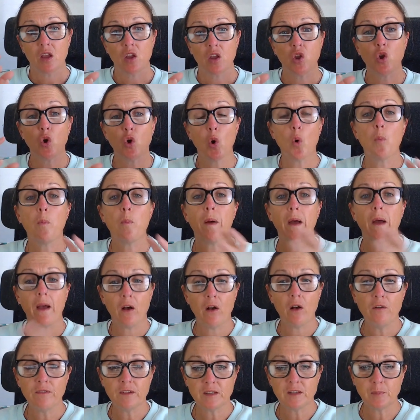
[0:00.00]
your
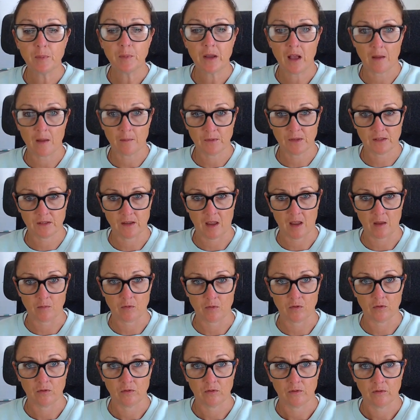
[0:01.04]
pelvis becomes
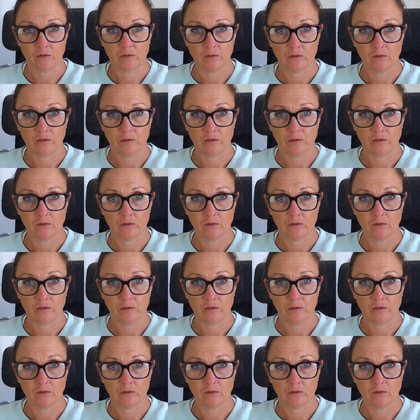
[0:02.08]
stable.